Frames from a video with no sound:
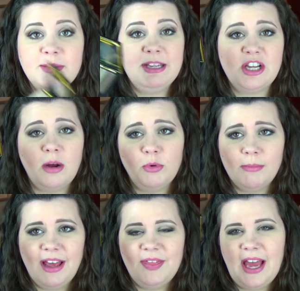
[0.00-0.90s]
see me talk more
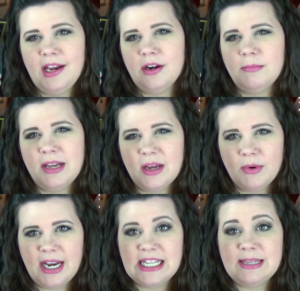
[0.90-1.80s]
about that here in a minute
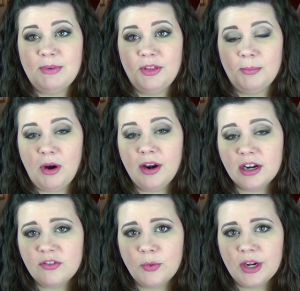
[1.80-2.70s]
when I demo the
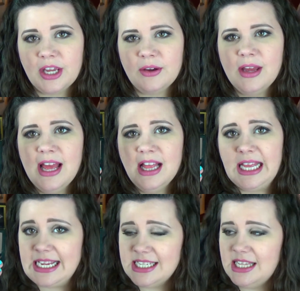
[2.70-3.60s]
product for you.
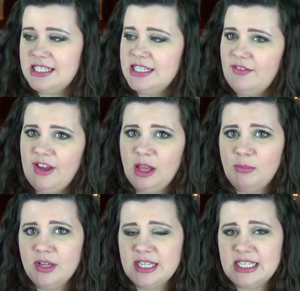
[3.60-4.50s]
Like I said, this is
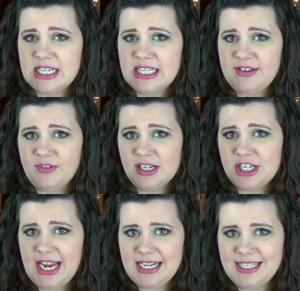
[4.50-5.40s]
available in six different
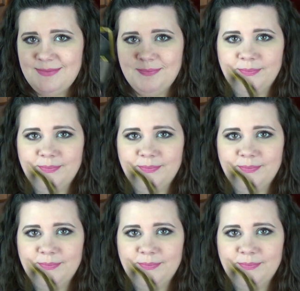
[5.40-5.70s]
shades.